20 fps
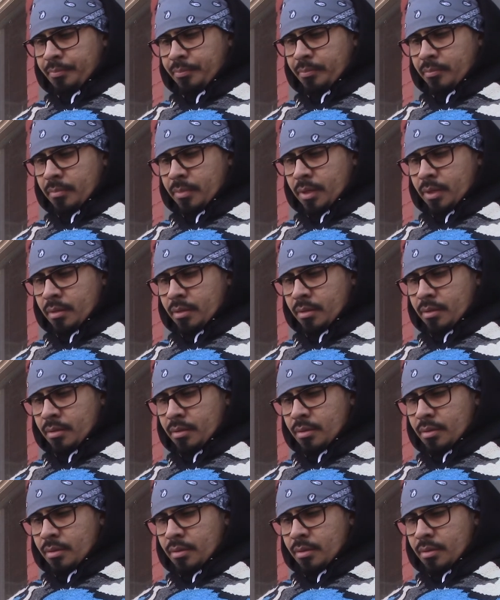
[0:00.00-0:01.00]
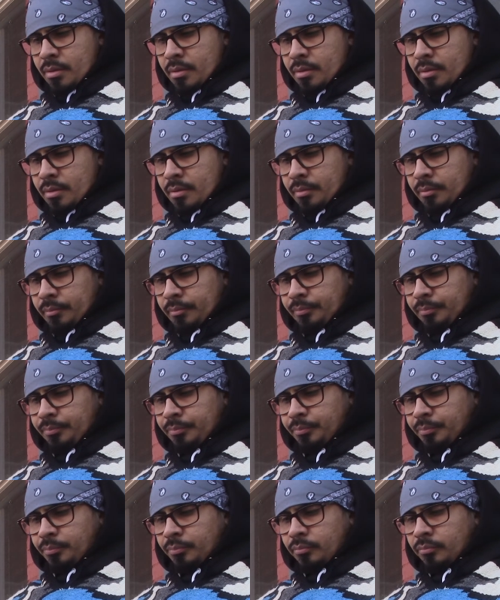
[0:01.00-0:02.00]

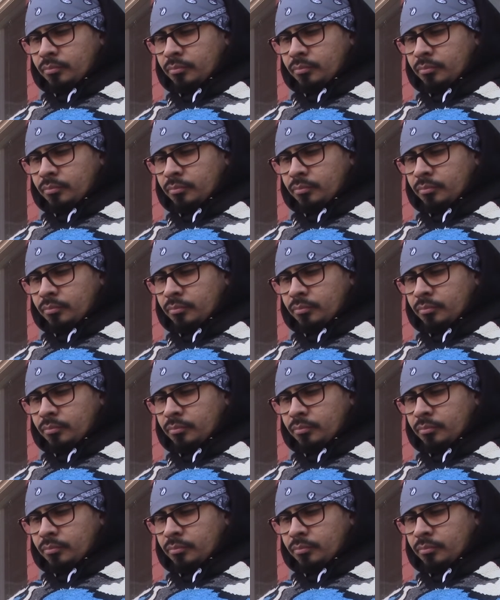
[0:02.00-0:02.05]
[no speech]